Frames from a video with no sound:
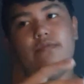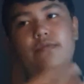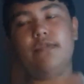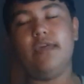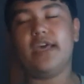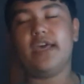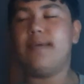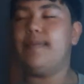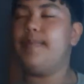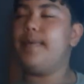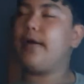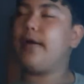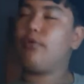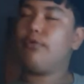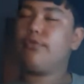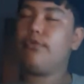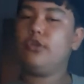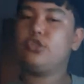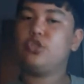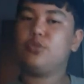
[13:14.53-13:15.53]
It can pair
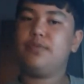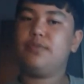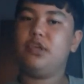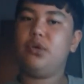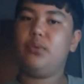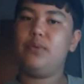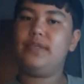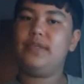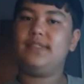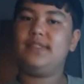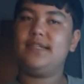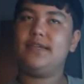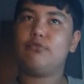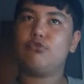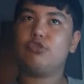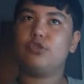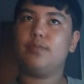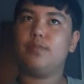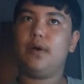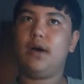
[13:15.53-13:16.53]
with lots of PoE
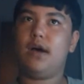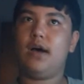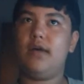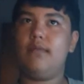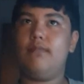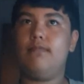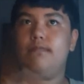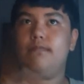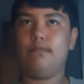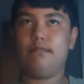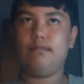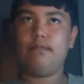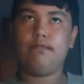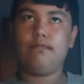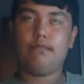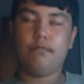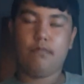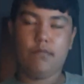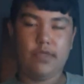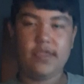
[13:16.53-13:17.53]
standards, but
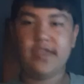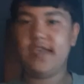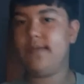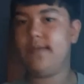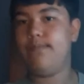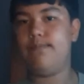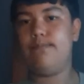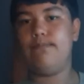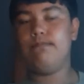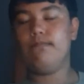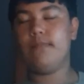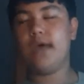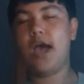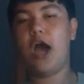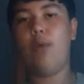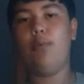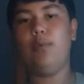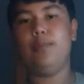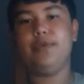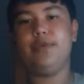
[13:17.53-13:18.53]
the
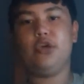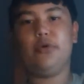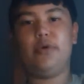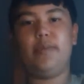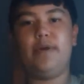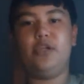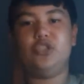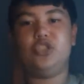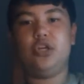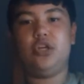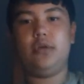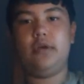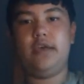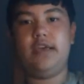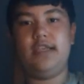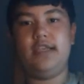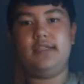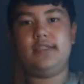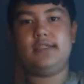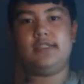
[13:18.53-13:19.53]
output PoE budget
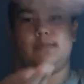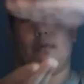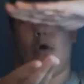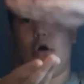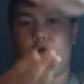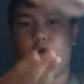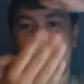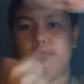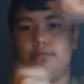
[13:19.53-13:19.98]
is smaller.